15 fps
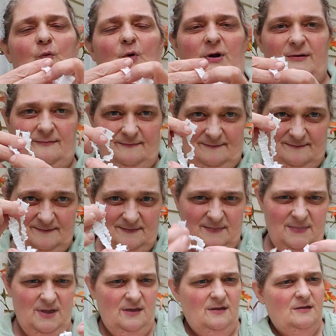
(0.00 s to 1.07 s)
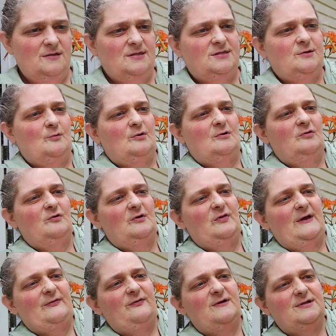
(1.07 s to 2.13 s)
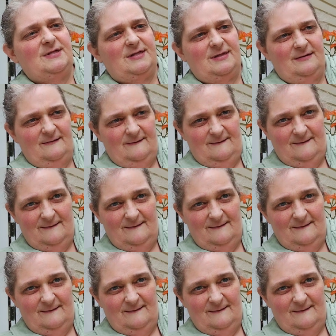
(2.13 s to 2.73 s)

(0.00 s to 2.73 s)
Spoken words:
one. So it'll look like this.